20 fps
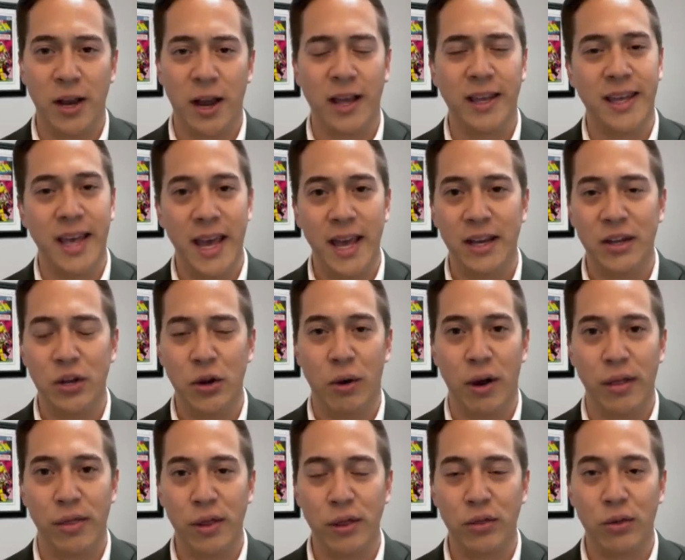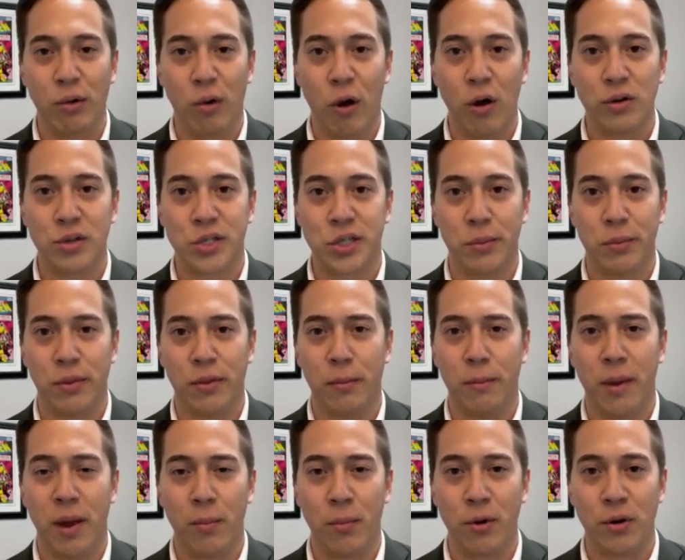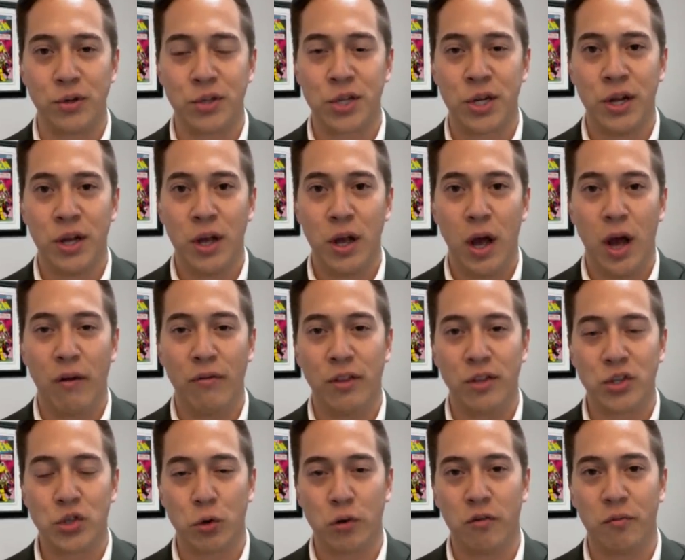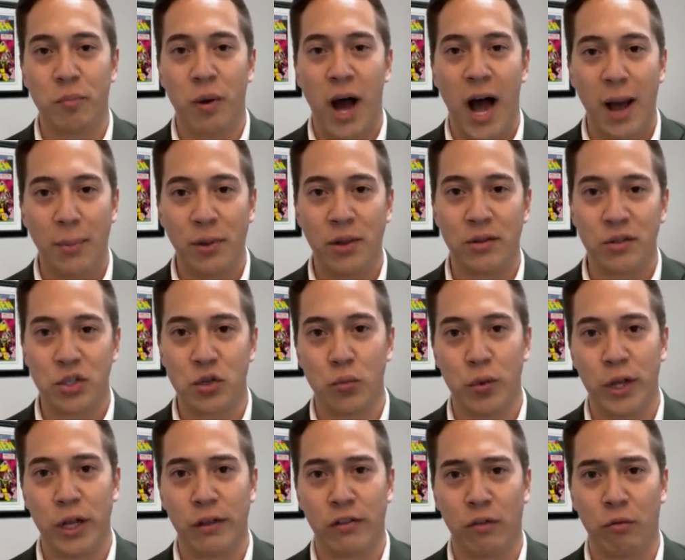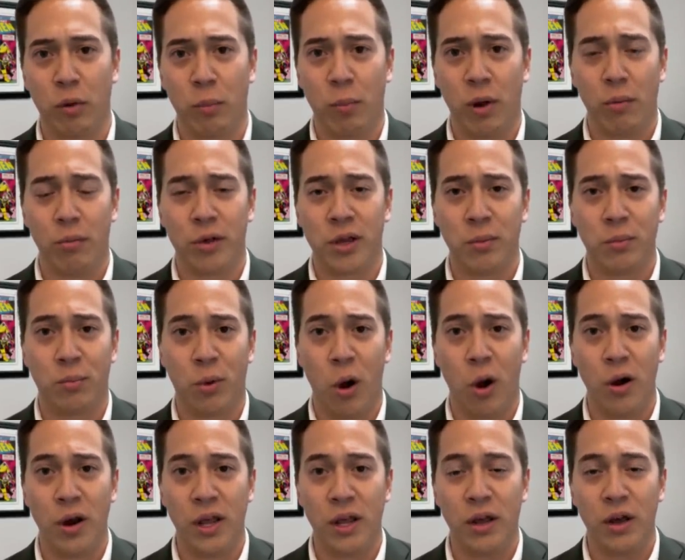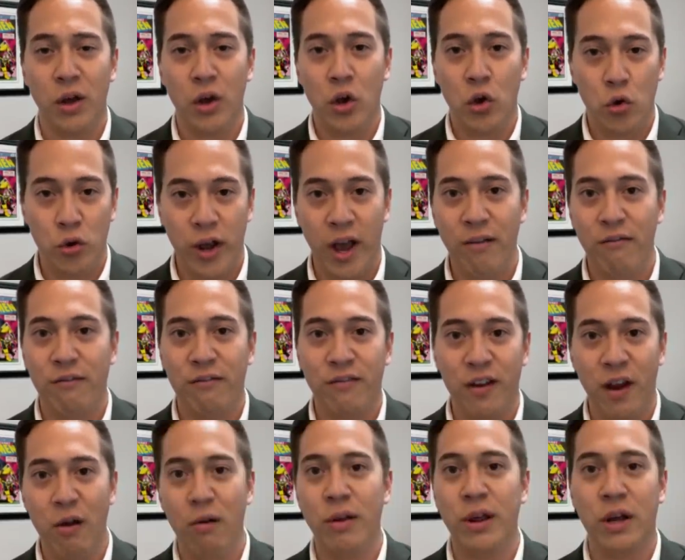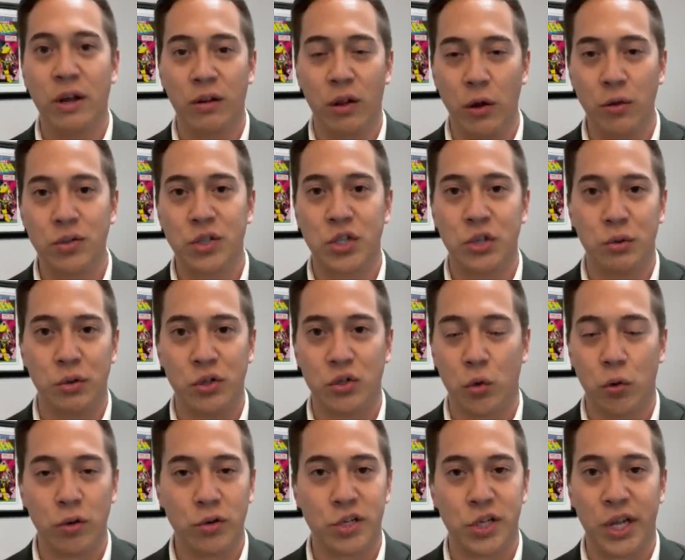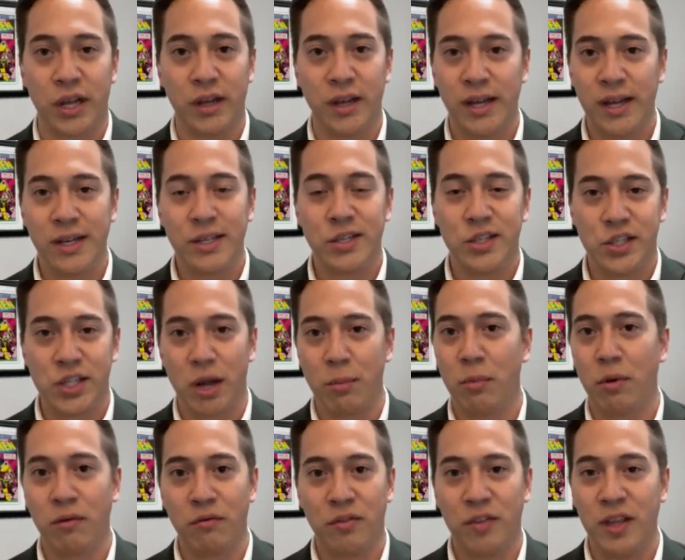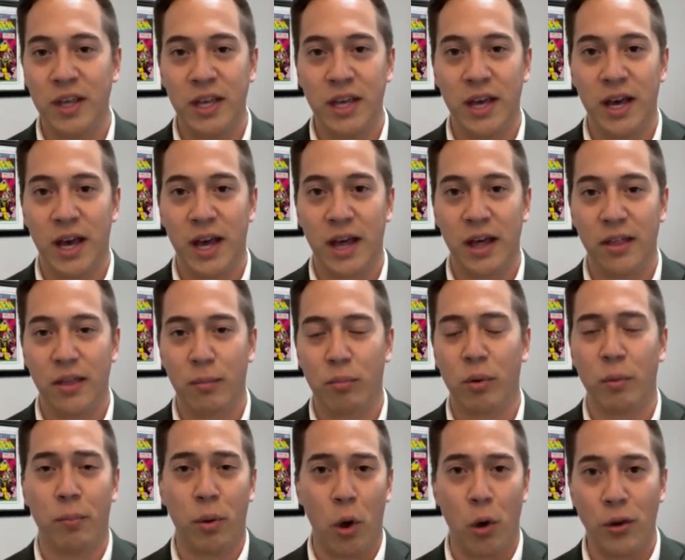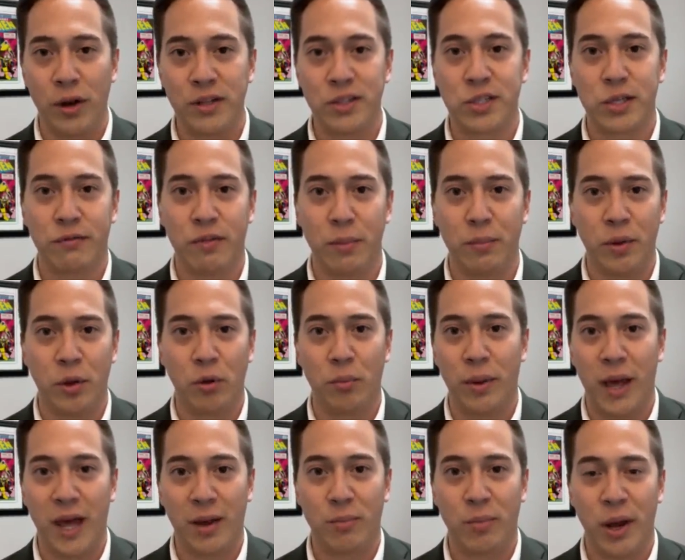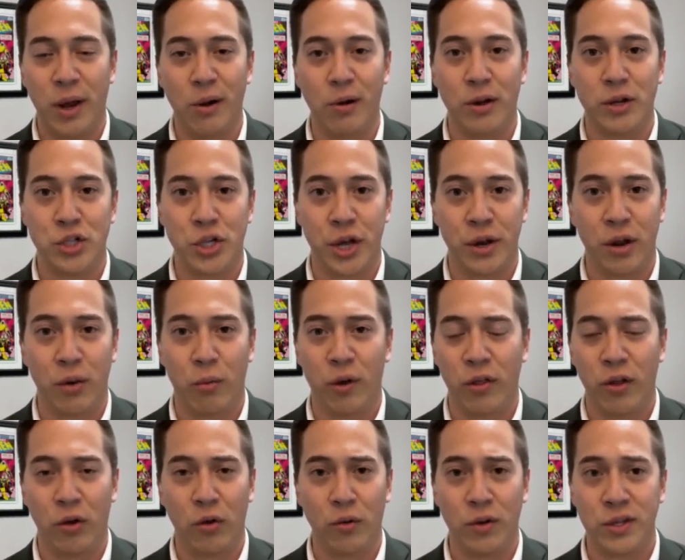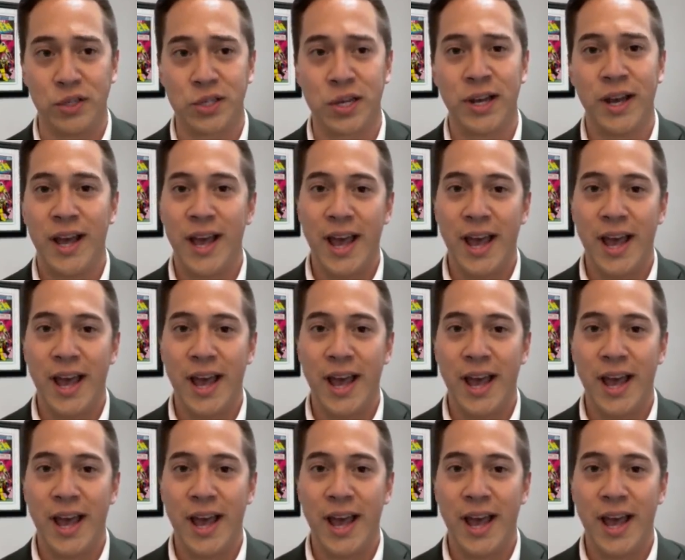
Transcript: Again, you know, I think there are some of the members of the sort of populist wing of the Republican Party who got very close to endorsing some of the proponents of the Build Back Better agenda, whether it was